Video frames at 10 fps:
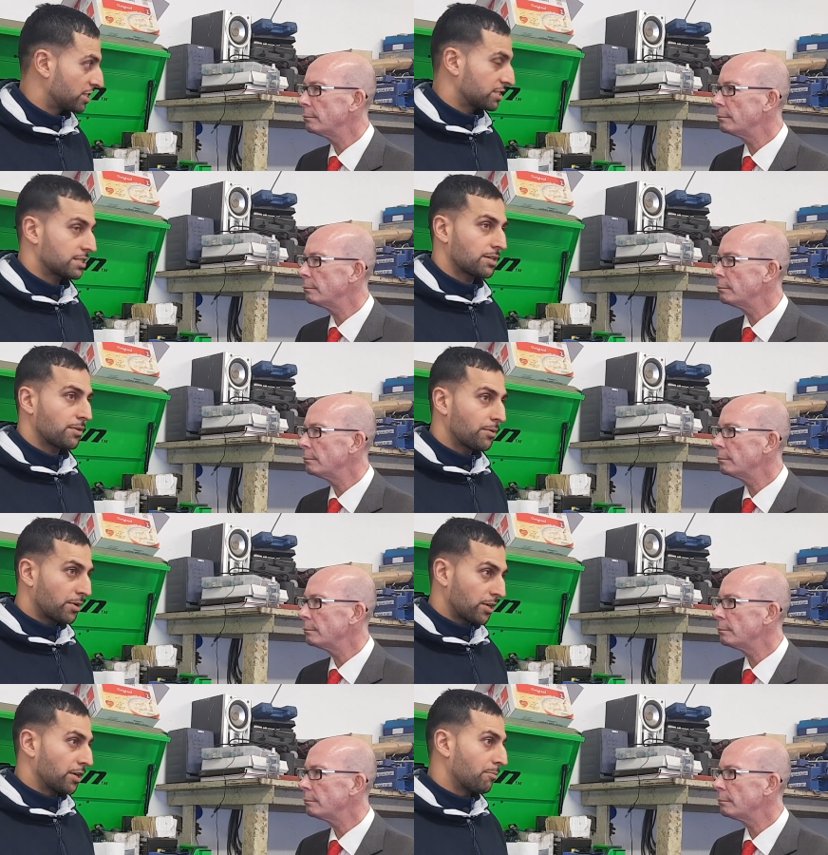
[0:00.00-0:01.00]
Speaker 1: is
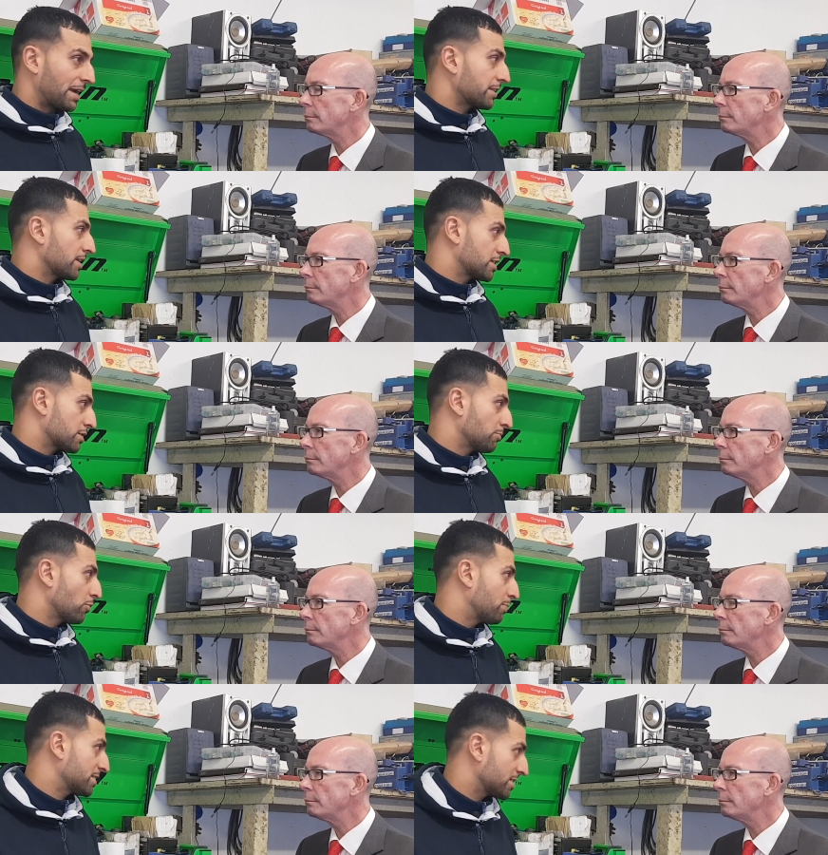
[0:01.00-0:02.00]
going to make the small
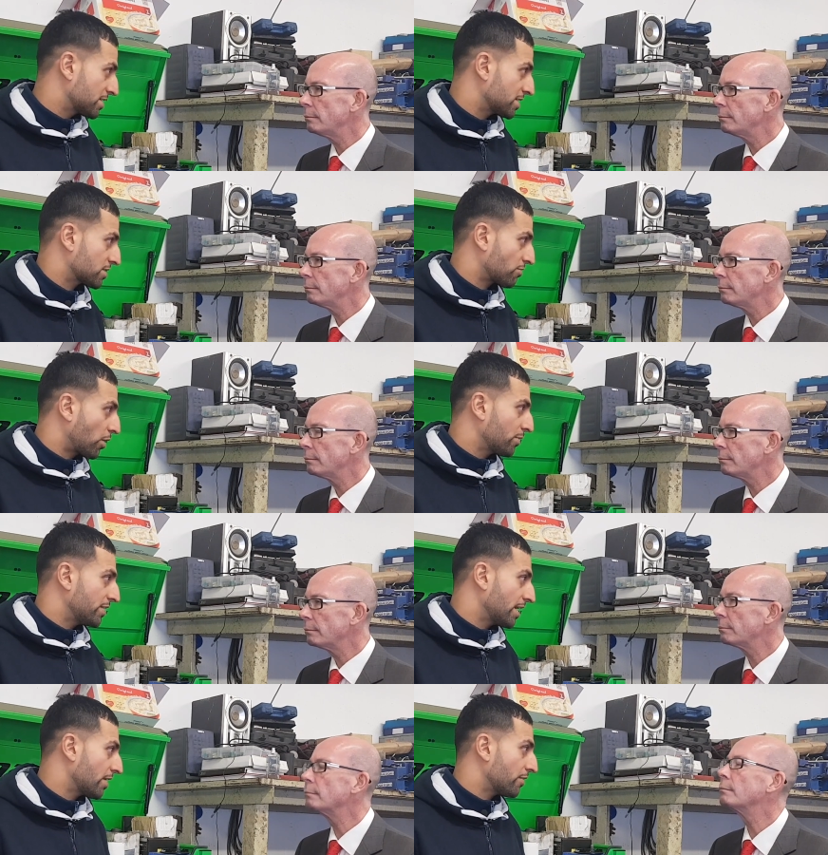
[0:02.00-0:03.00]
businesses grow in
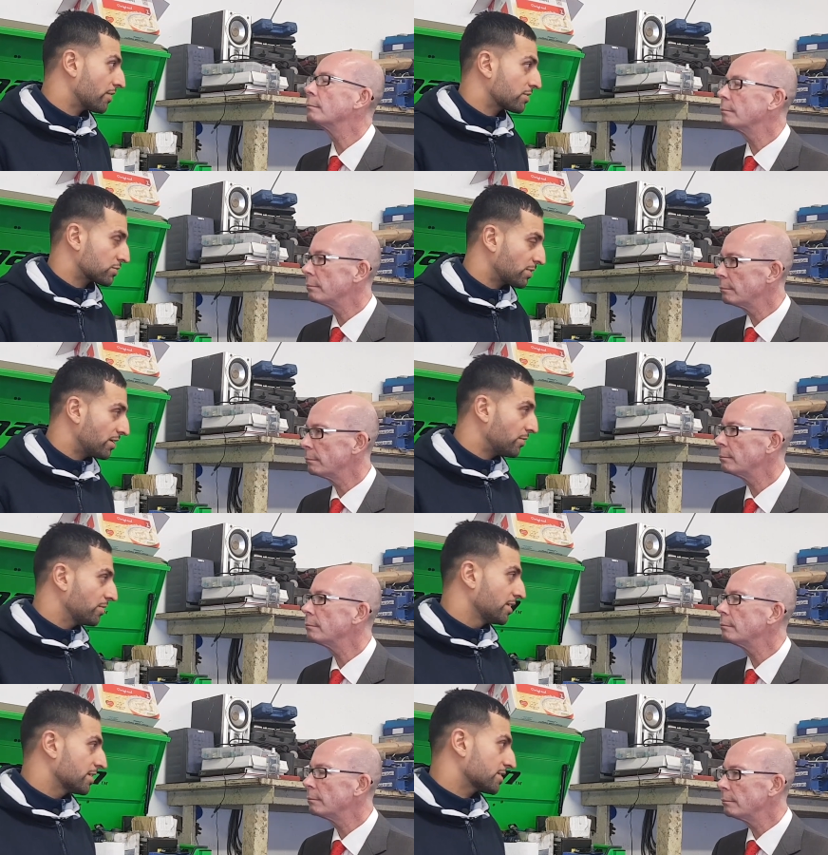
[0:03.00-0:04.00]
the area as well.
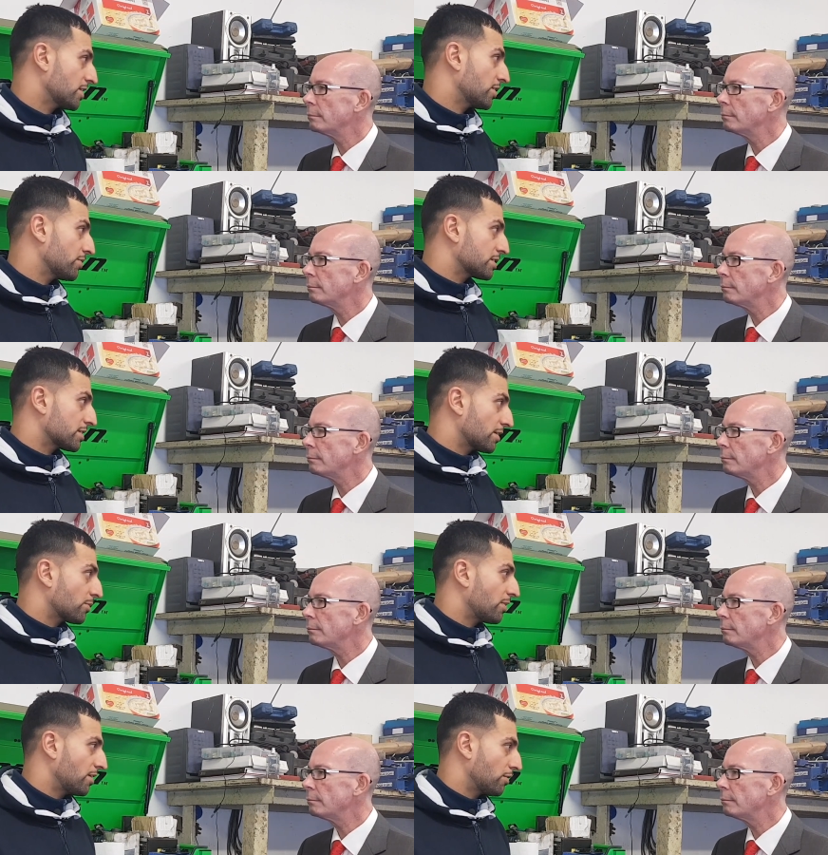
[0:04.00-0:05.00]
So there is
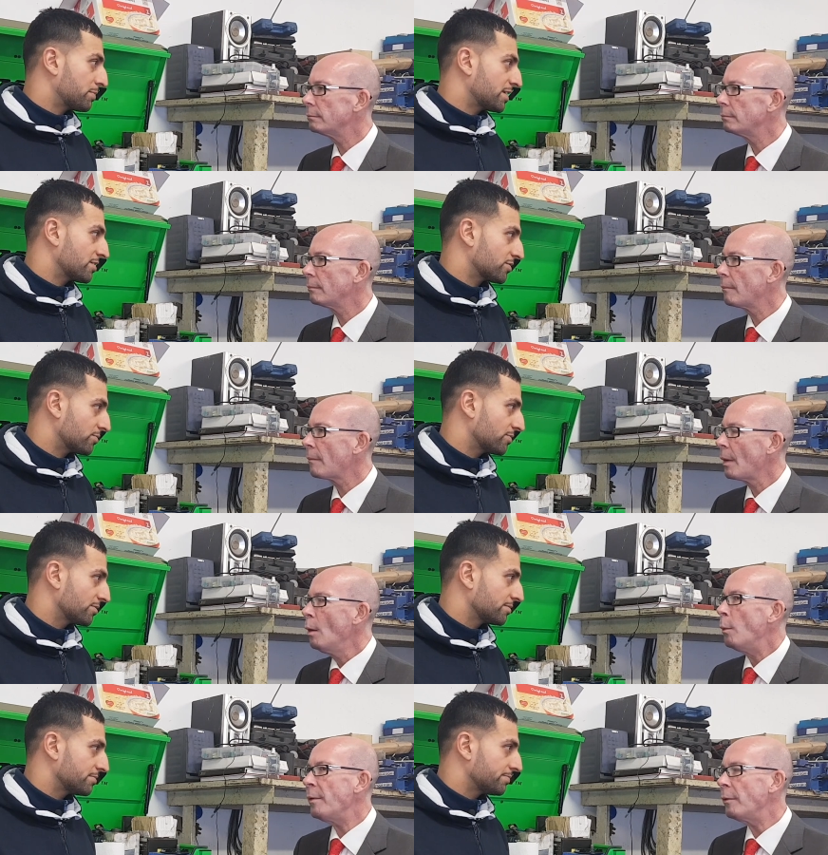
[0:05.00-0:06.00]
quite a lot of potential.
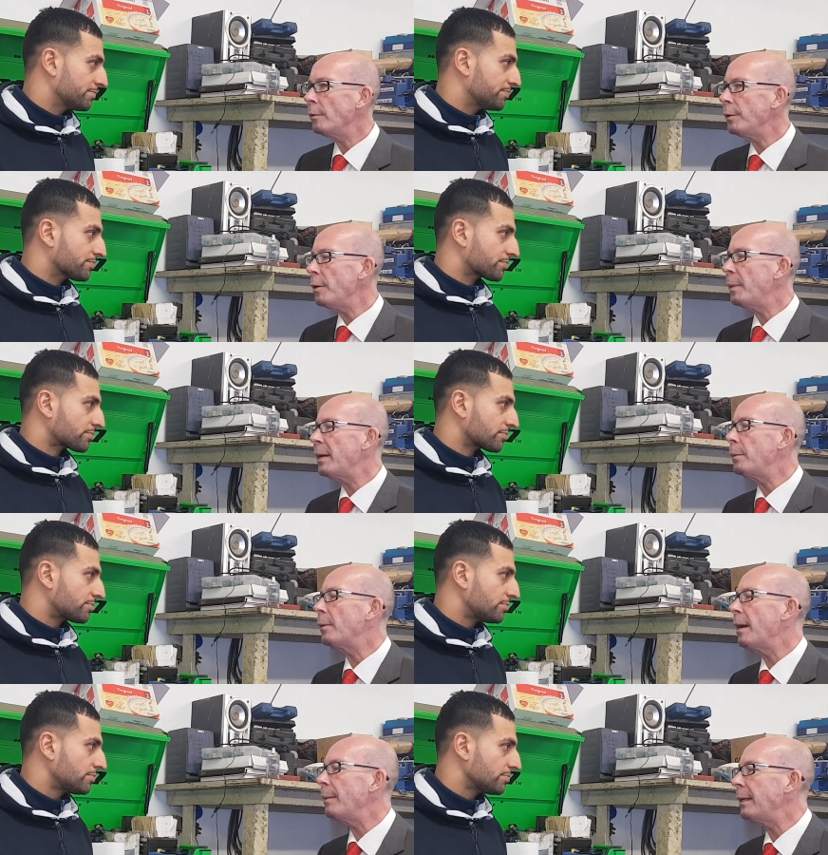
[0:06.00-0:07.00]
Speaker 2: With all the new people
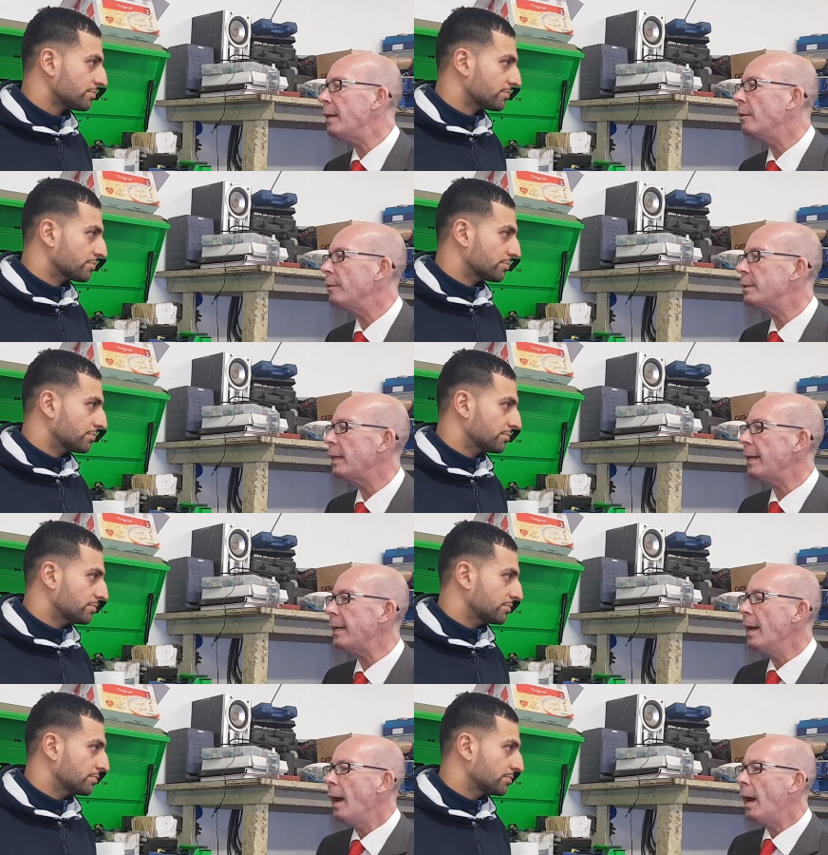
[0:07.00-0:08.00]
coming in obviously,
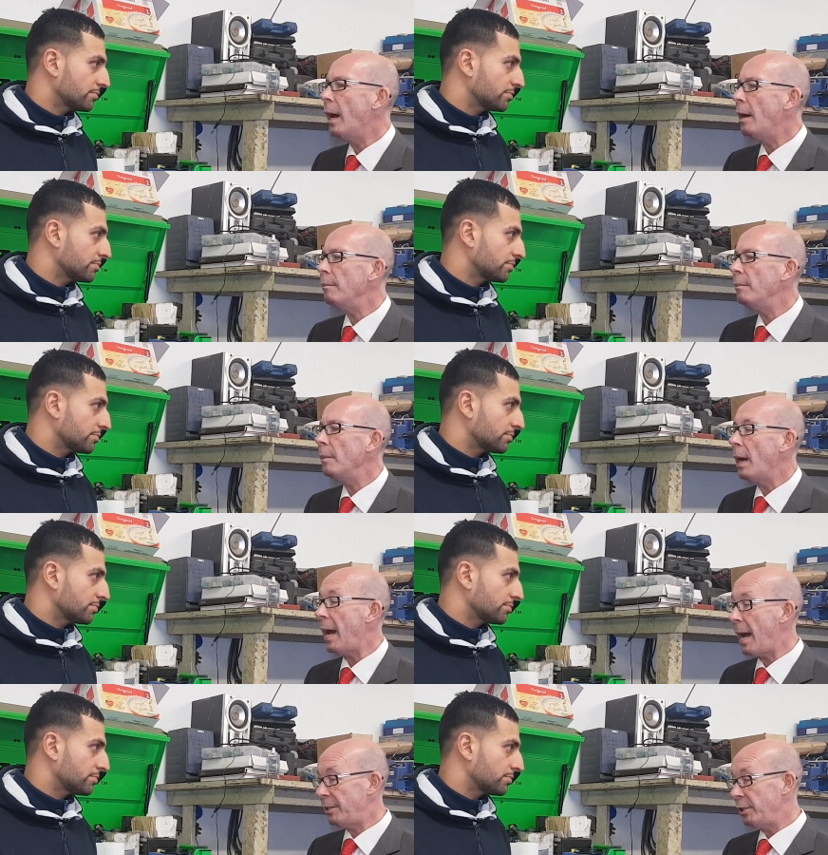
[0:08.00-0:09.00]
um,
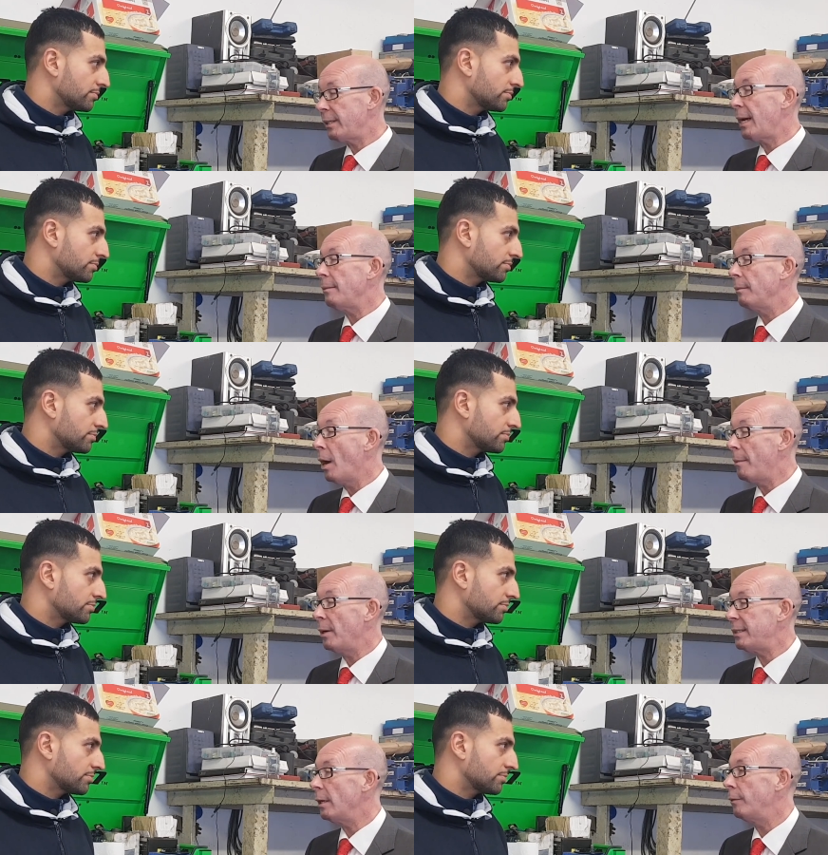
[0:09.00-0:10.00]
as you say, like
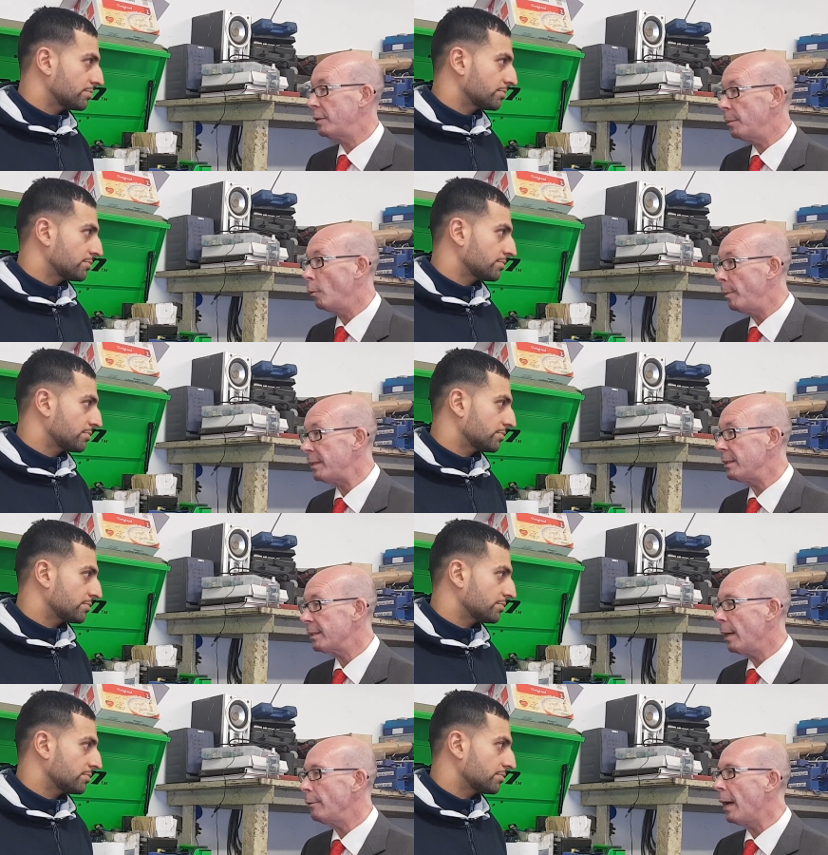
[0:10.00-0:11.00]
myself, a small business
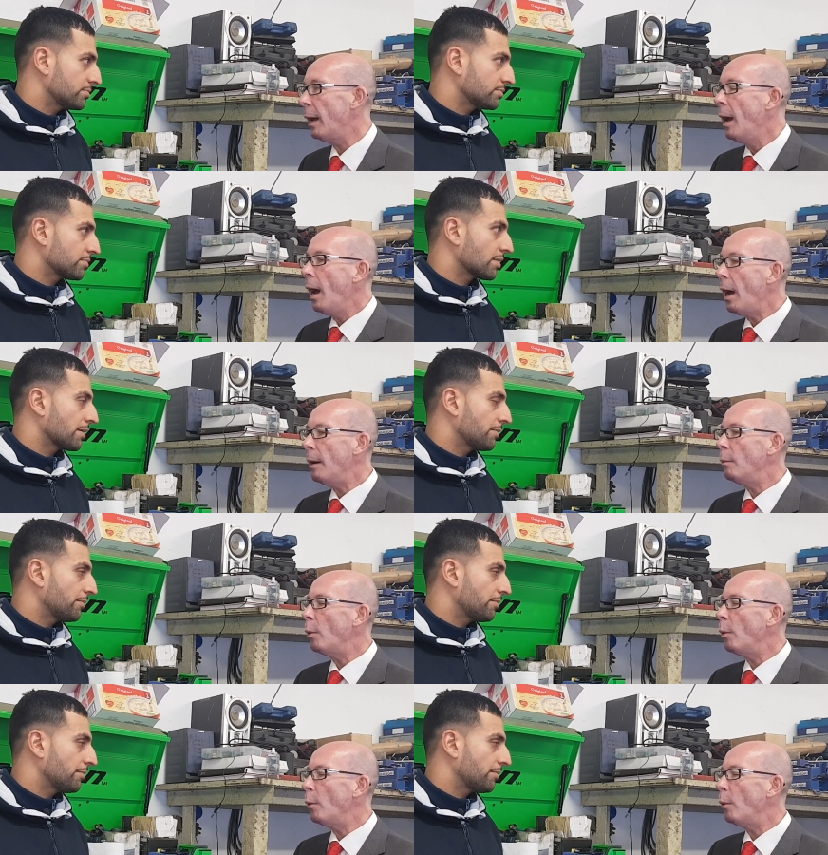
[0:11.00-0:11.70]
owner, um,